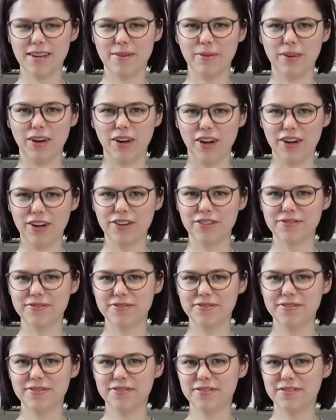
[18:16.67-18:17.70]
gonna go.
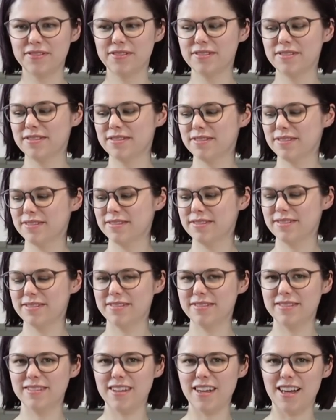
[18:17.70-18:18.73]

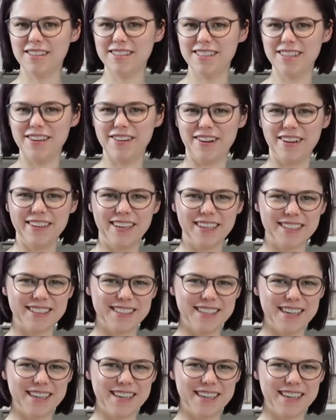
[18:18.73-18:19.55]
I'll see you all next